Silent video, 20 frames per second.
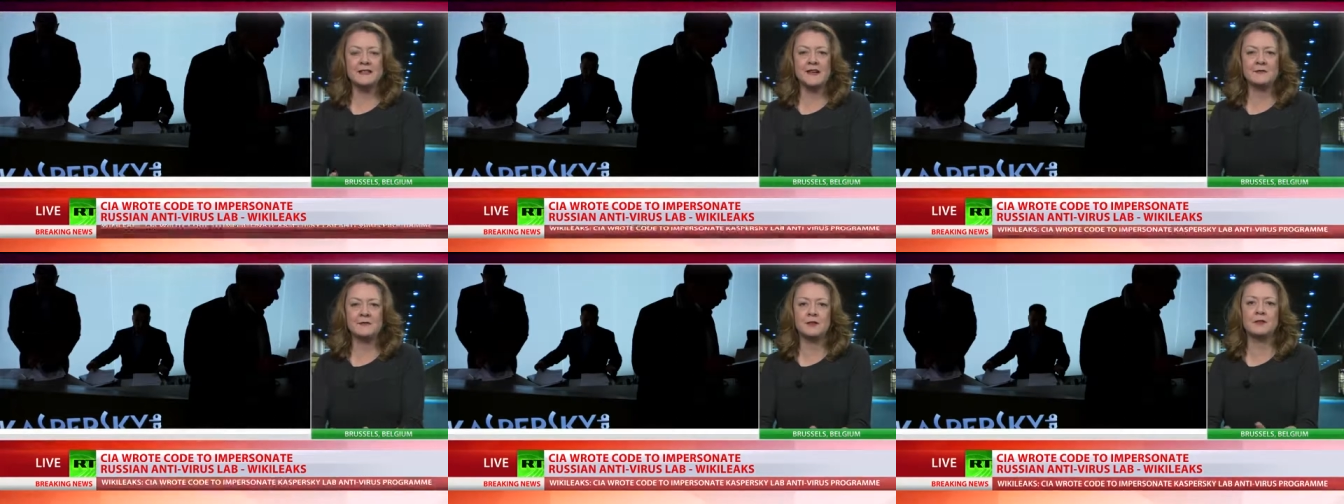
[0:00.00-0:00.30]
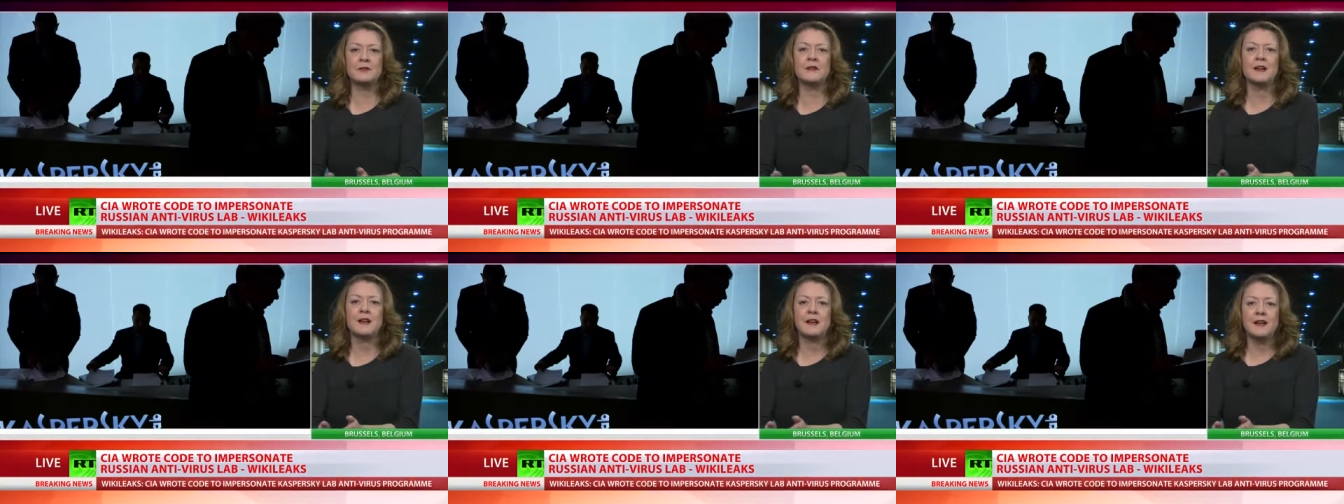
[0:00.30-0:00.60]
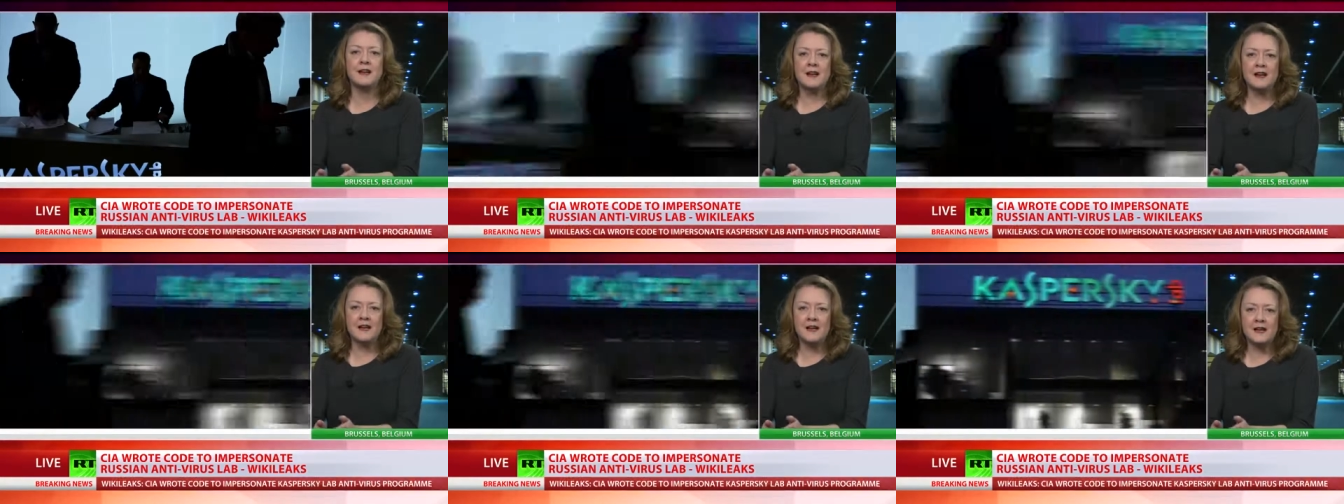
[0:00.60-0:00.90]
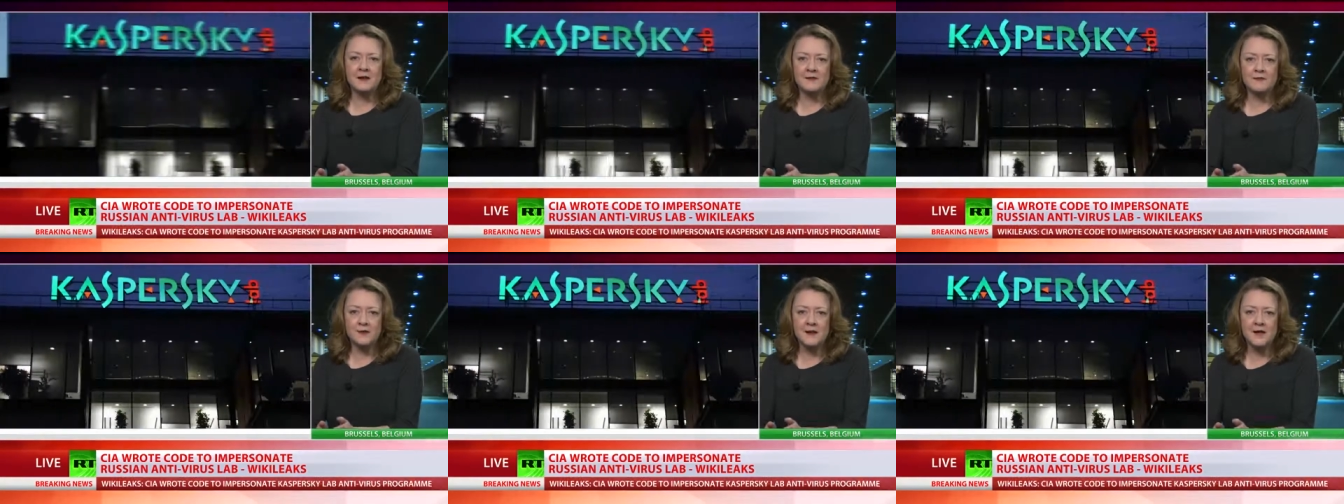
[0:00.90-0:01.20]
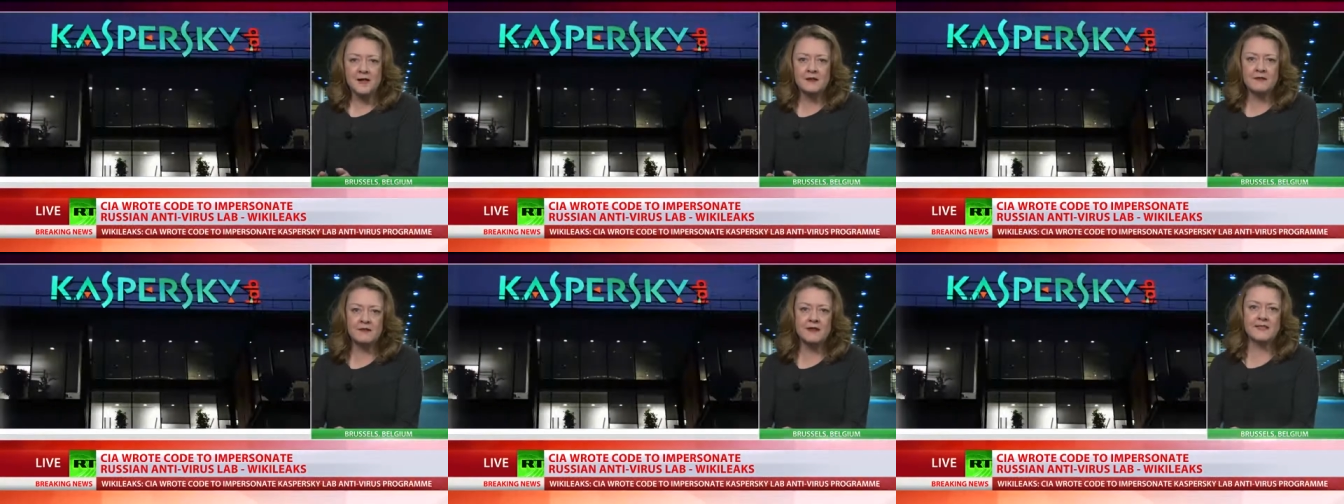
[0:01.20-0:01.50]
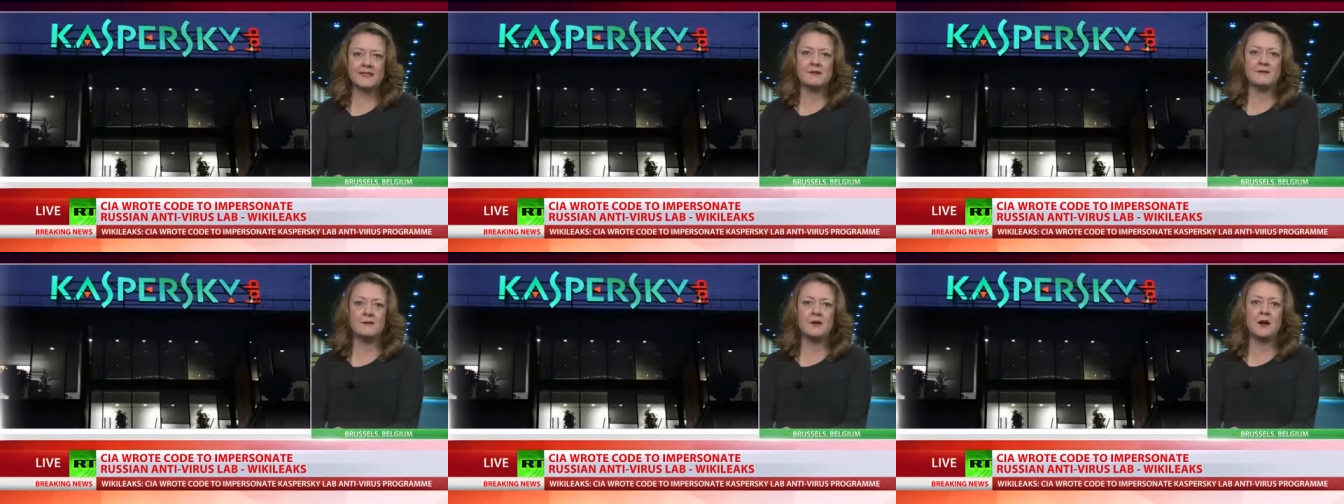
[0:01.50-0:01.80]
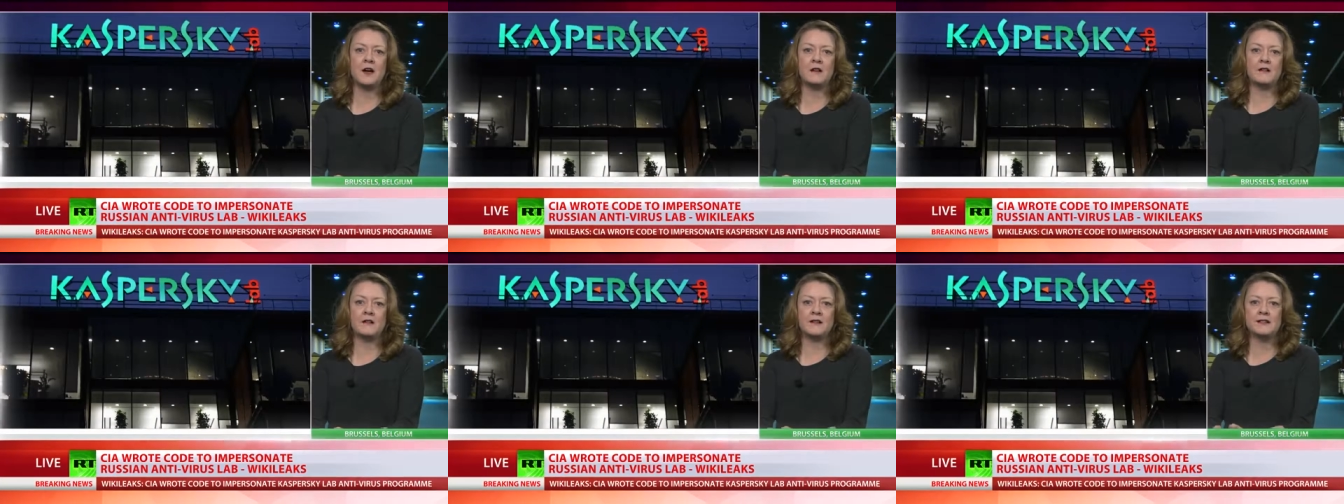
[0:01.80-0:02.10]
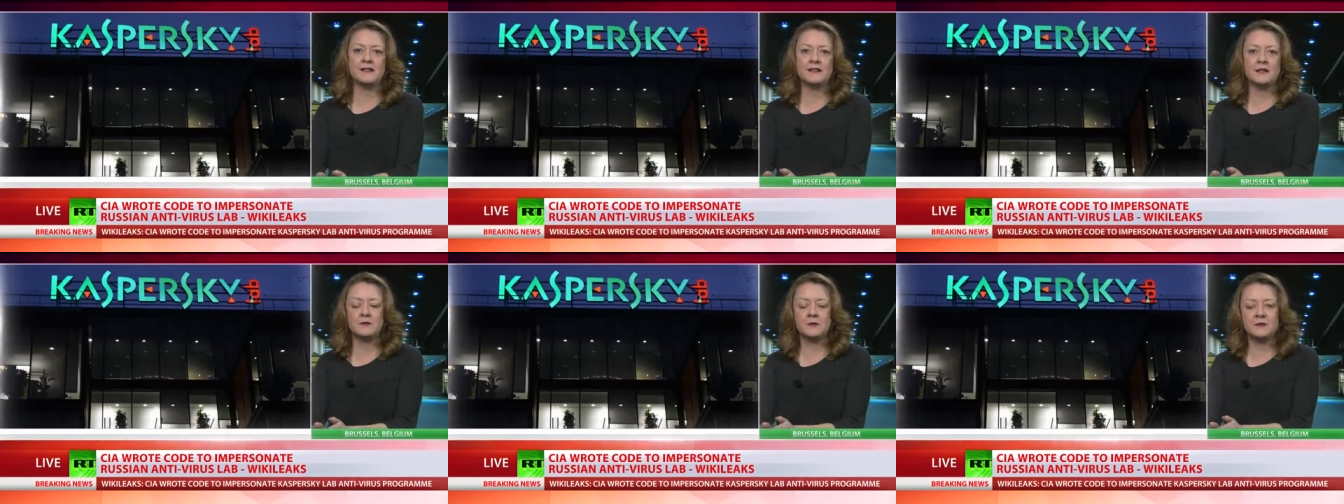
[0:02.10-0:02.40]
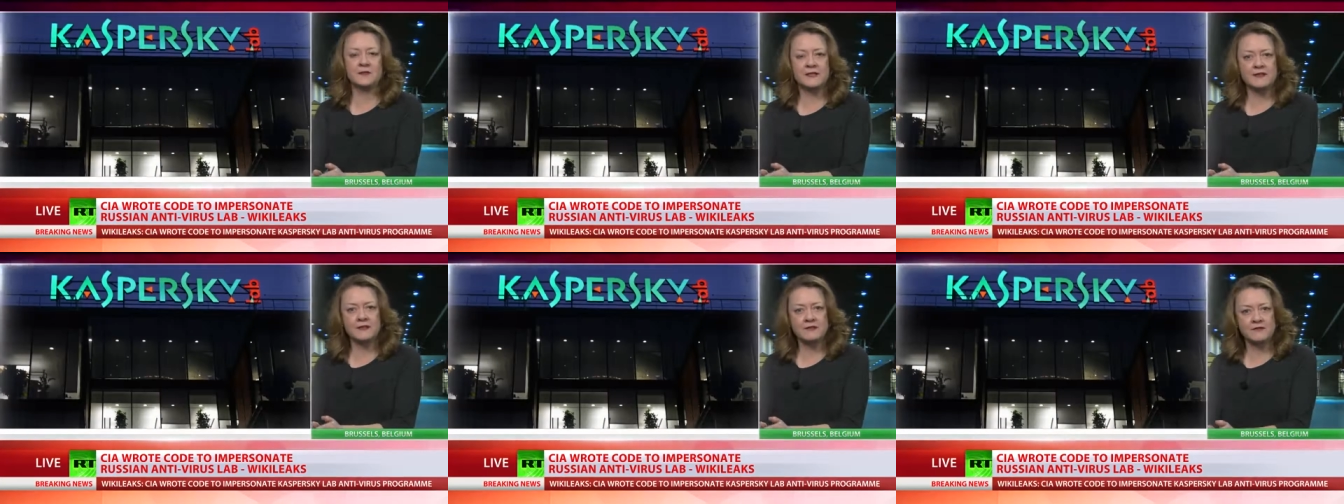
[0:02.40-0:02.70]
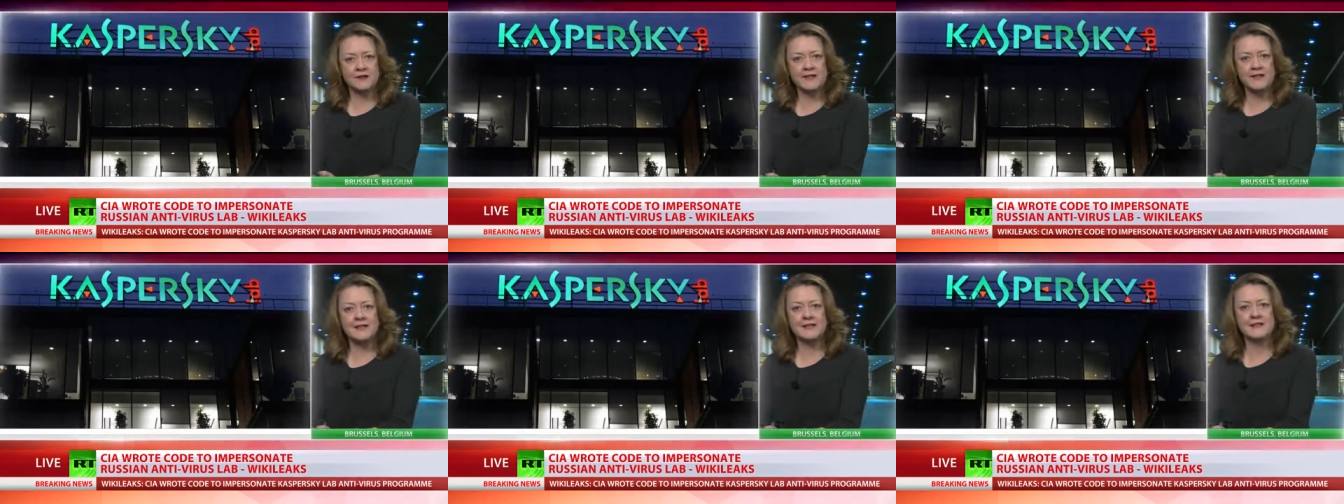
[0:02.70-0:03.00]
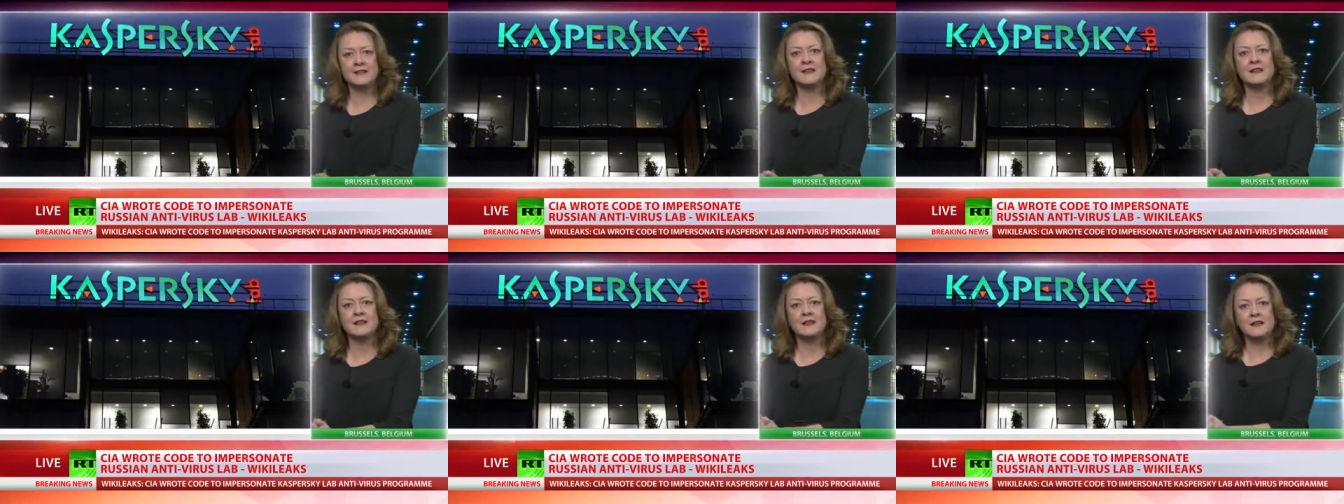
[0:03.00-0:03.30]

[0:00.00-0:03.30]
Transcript: level, uh, very aggressive virus that will discredit